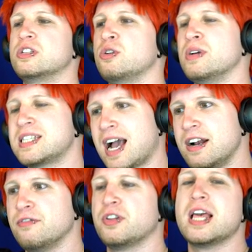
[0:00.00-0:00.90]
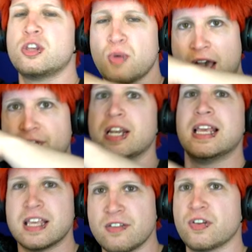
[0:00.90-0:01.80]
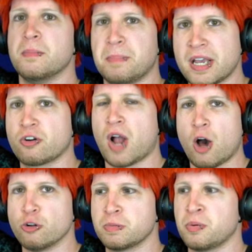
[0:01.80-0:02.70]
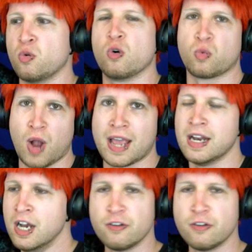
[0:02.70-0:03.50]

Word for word: So it's kind of like you have an even bigger health pool, right?